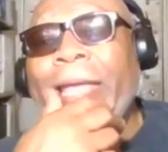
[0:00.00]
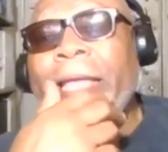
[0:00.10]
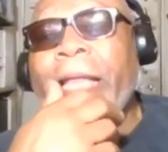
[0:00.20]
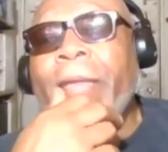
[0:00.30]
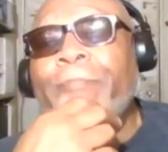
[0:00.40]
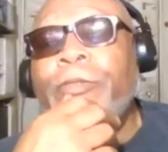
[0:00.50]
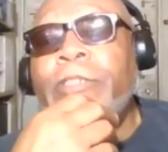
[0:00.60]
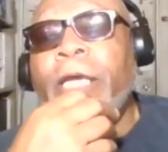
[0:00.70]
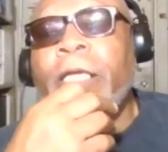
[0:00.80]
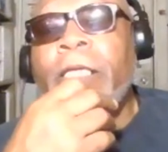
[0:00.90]
energy
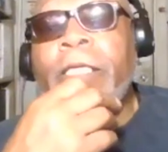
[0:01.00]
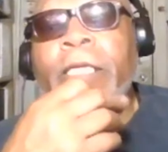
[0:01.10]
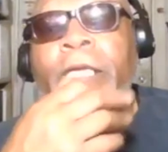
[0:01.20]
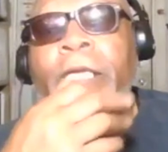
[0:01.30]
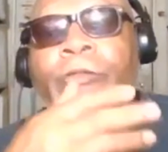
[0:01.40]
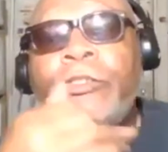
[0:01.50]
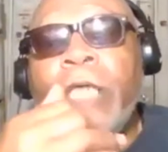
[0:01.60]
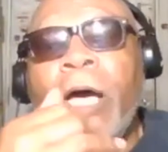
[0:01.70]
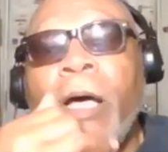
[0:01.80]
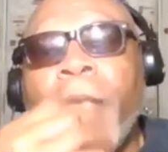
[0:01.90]
jobs that
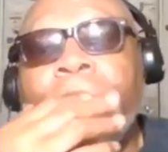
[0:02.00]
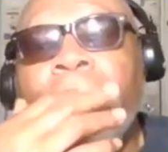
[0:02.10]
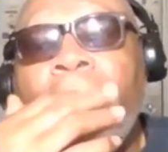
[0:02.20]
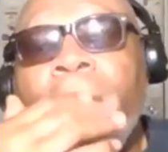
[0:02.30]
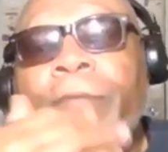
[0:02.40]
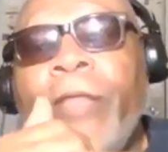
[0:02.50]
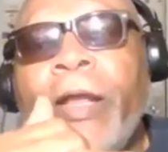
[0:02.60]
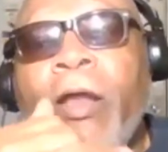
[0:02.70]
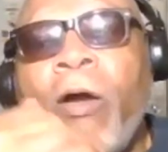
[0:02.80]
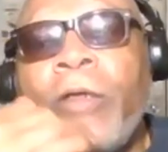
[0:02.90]
are essential to our
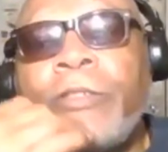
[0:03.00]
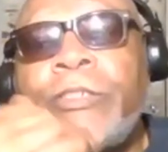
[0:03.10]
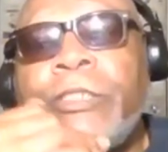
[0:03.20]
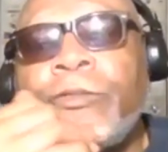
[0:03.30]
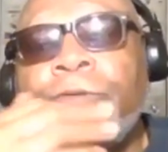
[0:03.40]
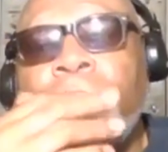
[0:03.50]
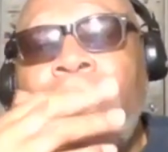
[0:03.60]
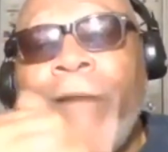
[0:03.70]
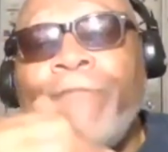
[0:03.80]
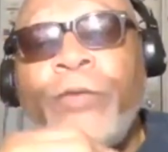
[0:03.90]
future.
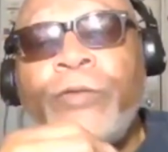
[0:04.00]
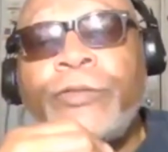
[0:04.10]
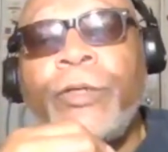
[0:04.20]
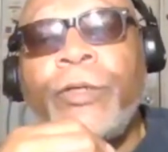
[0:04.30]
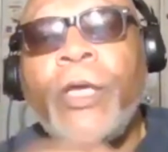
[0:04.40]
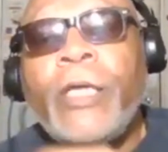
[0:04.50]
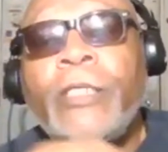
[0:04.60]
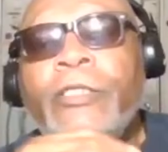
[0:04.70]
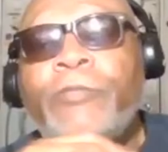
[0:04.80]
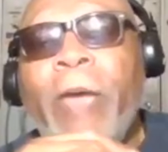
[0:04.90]
Despite all the talk
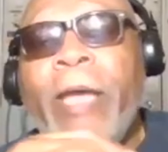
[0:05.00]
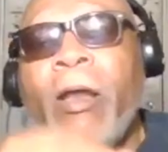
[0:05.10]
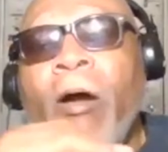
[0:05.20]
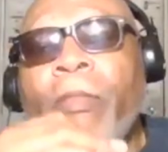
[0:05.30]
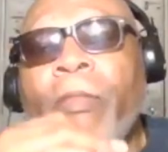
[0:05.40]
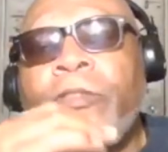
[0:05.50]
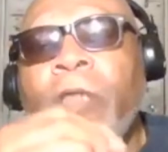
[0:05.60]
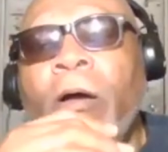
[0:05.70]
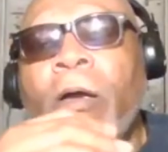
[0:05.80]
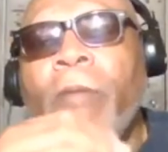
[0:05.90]
about
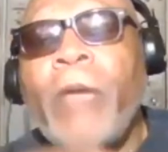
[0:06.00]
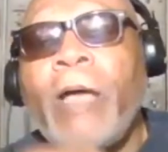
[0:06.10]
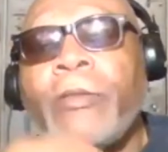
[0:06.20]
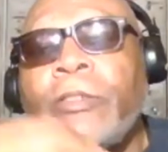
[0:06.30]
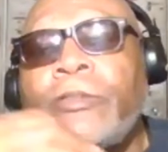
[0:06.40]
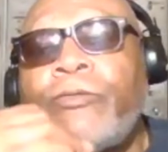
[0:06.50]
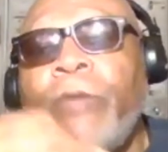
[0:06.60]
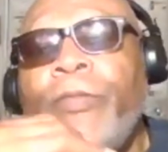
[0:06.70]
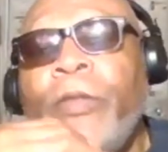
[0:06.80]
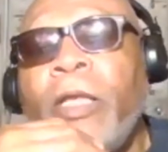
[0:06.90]
strengthening America
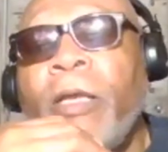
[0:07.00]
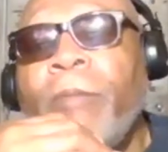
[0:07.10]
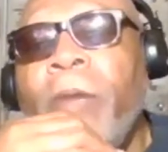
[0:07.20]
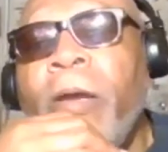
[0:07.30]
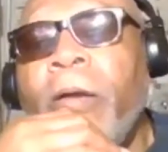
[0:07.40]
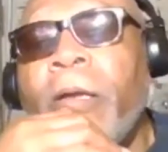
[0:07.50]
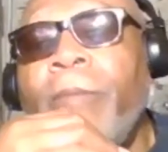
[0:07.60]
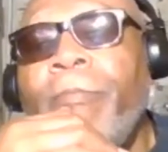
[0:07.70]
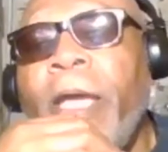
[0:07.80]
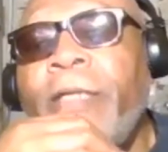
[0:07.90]
manufacturing,
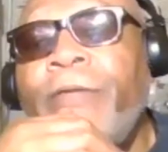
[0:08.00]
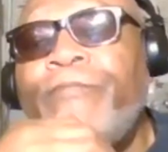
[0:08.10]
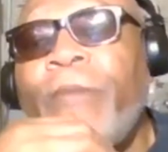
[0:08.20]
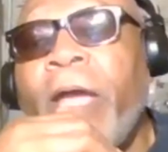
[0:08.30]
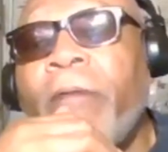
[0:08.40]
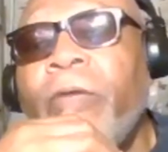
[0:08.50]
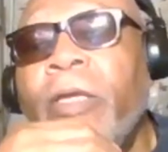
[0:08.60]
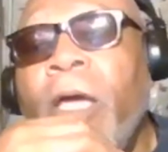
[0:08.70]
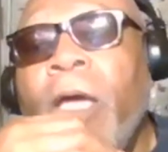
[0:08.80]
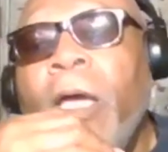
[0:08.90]
Trump
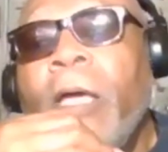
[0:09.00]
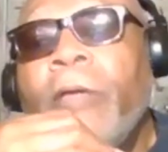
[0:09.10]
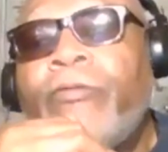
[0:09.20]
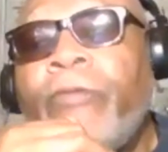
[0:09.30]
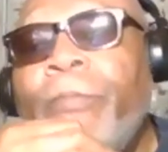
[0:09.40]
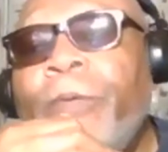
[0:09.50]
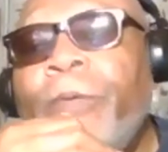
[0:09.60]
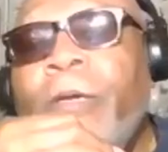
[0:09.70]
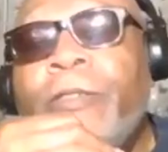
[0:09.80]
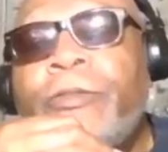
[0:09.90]
administration is
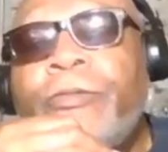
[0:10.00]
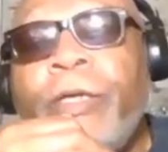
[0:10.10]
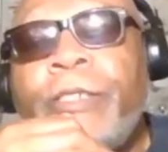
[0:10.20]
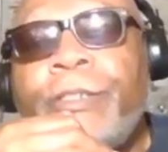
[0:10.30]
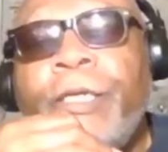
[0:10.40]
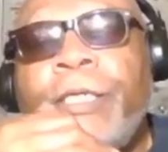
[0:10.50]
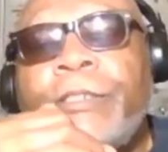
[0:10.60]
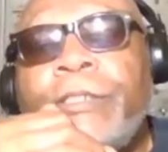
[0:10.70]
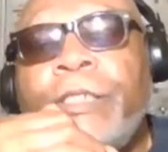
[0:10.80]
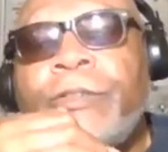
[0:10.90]
determined to
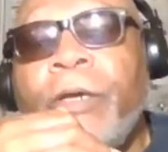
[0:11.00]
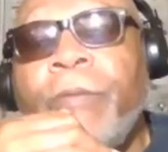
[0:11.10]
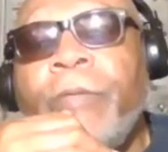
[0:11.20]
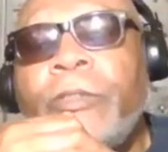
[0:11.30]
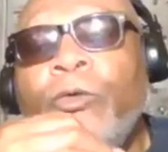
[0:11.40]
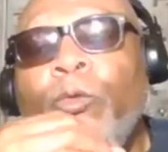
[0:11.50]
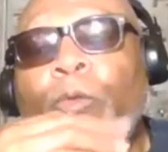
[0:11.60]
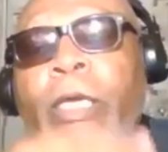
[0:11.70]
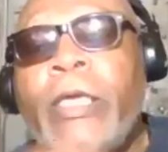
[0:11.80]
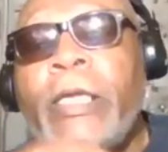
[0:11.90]
weaken the
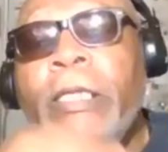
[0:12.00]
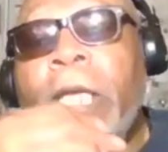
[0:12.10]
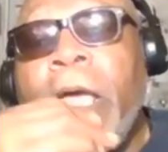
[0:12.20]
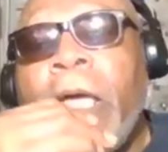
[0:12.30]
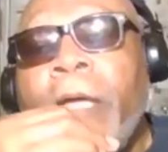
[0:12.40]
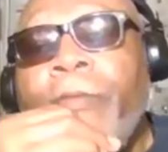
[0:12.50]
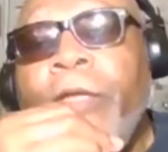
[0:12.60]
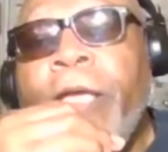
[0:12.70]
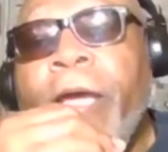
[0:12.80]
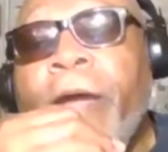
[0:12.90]
area where the
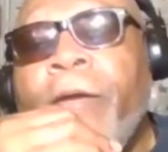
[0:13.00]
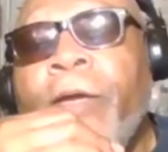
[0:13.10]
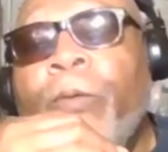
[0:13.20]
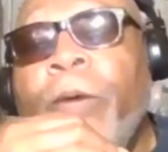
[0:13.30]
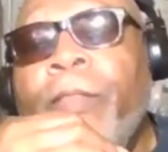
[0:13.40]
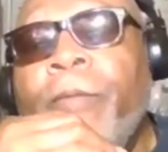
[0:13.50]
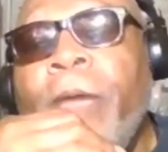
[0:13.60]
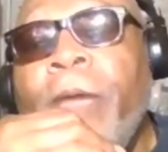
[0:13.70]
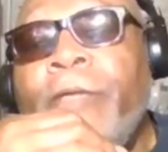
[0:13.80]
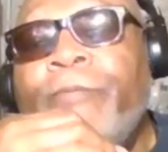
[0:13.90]
manufacturing is
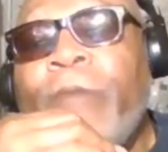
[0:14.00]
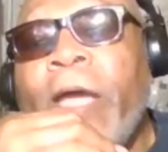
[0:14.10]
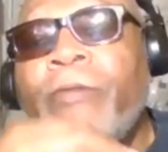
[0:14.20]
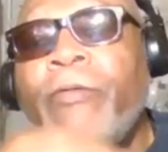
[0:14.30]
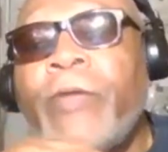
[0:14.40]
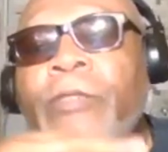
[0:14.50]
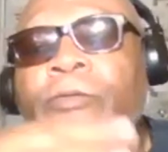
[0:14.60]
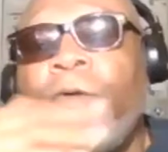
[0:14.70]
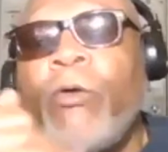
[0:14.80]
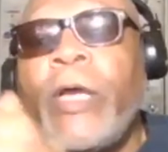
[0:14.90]
growing, which is clean
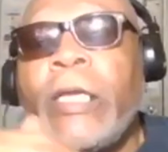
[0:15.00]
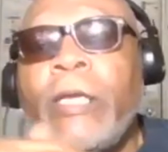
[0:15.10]
energy.